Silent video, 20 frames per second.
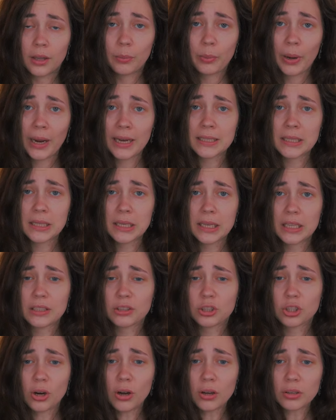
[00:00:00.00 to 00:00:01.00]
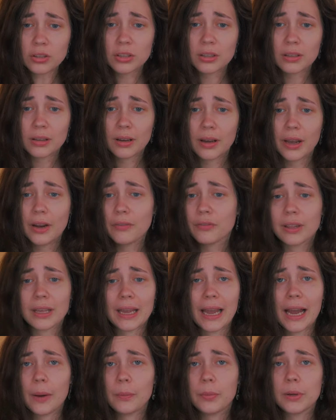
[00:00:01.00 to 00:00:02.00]
pacing is shot, everything
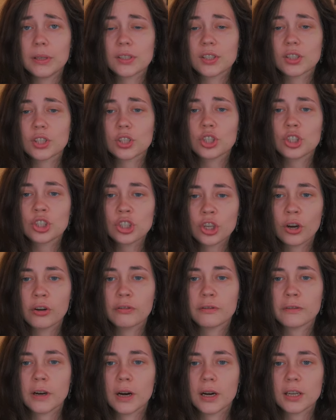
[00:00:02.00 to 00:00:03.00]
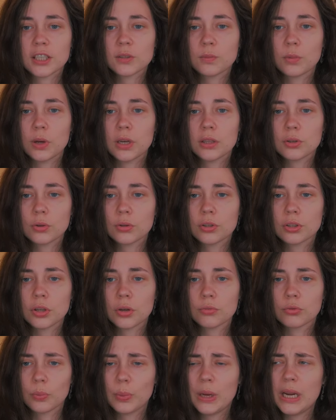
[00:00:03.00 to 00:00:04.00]
happens so fast, but is
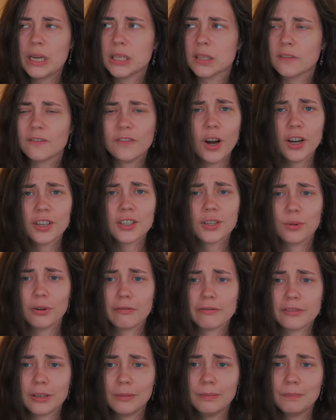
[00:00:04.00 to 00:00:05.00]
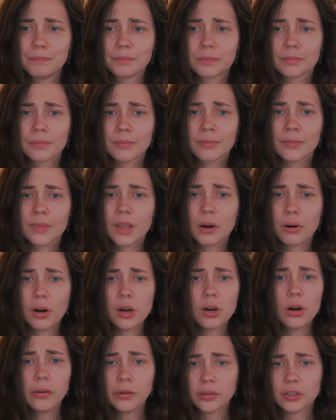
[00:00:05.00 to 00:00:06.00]
also repeated far too often. There are
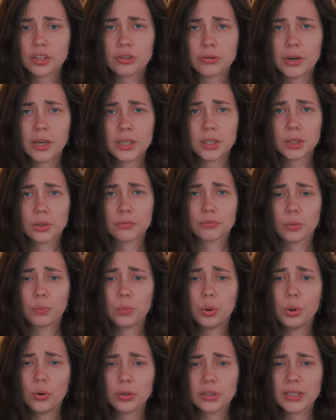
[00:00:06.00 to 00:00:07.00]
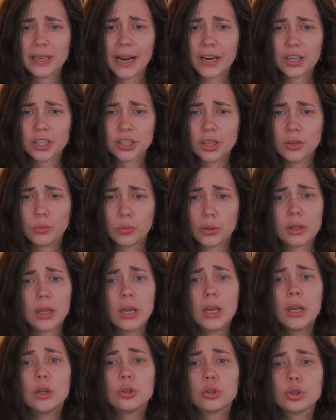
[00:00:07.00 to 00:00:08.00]
long stretches of reported action with
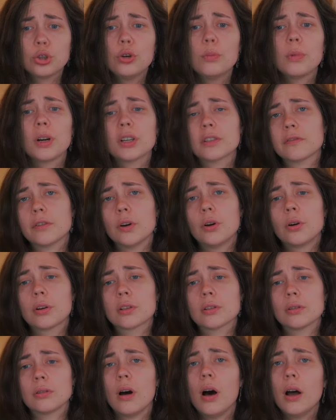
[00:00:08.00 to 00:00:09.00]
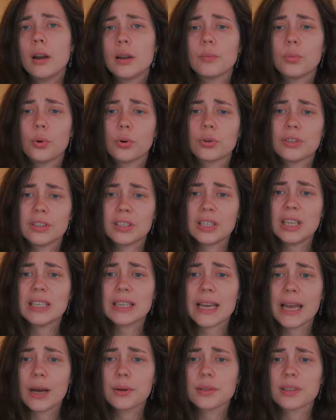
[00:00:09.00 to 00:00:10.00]
too much focus on unimportant
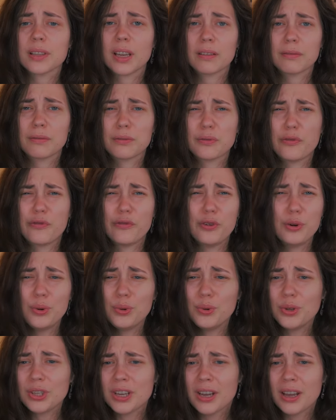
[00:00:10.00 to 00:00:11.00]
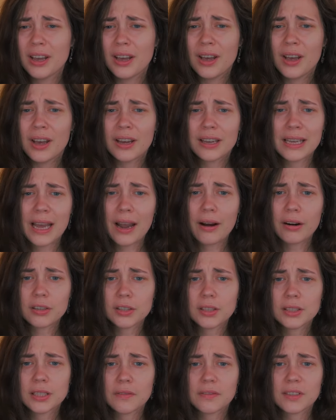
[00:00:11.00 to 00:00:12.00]
details like food.
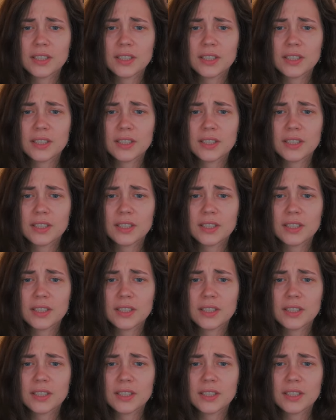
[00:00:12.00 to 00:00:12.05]
Characters have the